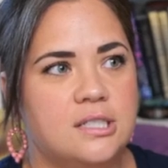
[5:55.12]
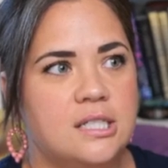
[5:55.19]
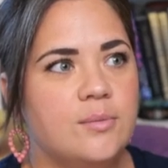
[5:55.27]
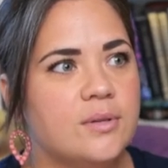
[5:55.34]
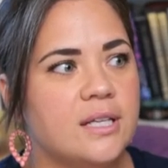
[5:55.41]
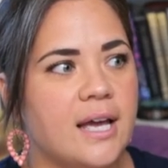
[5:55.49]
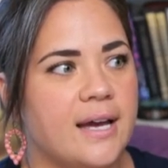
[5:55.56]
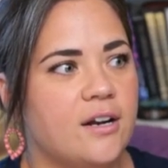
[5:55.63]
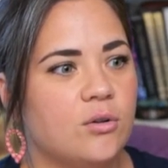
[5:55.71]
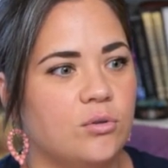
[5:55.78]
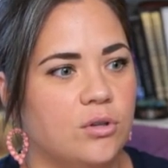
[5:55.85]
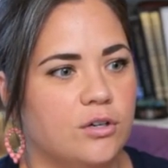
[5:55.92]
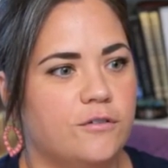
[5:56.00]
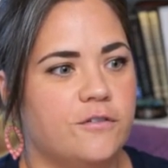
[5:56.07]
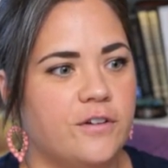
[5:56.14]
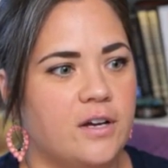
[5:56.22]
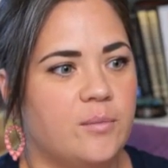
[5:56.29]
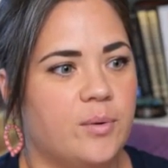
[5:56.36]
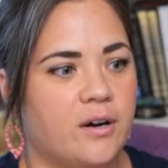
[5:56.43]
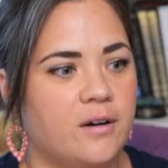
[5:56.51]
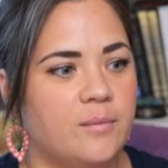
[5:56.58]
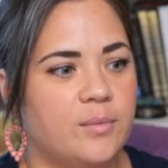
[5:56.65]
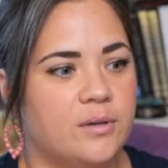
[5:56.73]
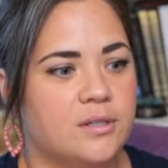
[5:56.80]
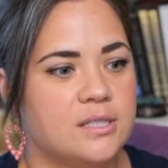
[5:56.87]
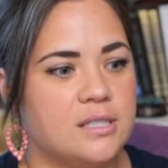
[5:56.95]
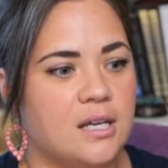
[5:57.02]
typically I don't look for vampire
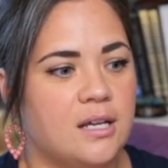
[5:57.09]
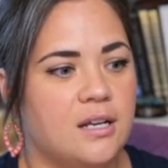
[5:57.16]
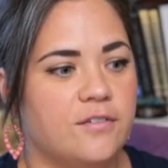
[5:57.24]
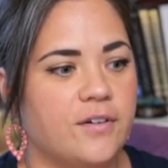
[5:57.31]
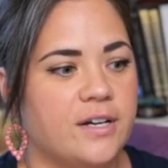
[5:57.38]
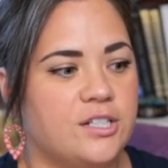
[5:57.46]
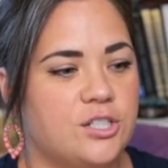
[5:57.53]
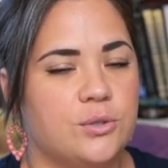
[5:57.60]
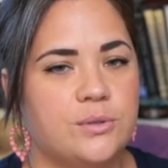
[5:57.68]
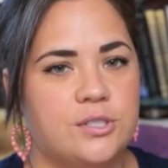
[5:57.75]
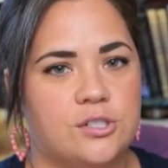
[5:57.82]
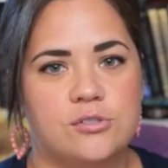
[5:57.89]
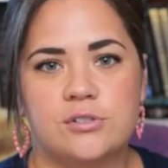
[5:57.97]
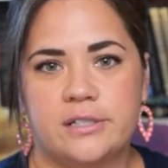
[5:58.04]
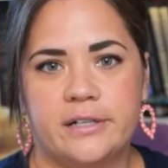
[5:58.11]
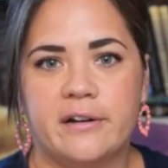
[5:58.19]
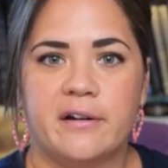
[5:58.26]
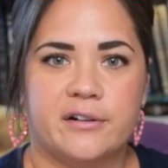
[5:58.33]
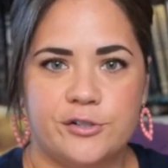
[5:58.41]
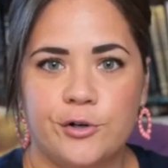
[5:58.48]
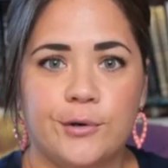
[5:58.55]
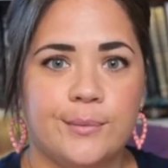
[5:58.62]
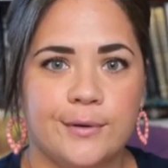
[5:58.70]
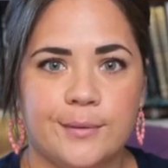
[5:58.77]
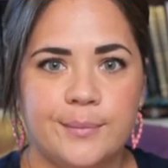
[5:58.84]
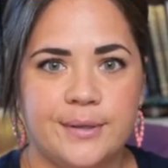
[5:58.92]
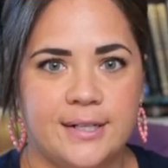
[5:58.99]
books. And if I do, it's usually in
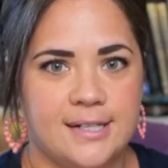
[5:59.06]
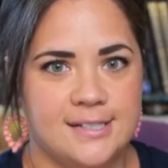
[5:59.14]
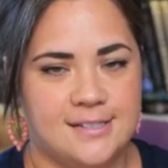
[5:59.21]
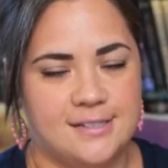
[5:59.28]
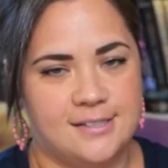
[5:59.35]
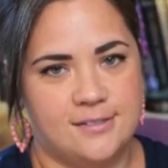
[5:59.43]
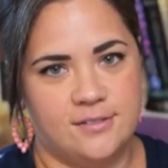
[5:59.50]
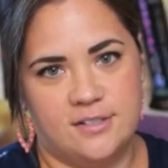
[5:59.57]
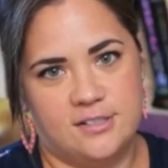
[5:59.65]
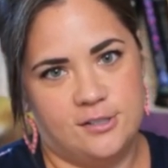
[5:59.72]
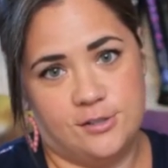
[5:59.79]
October because it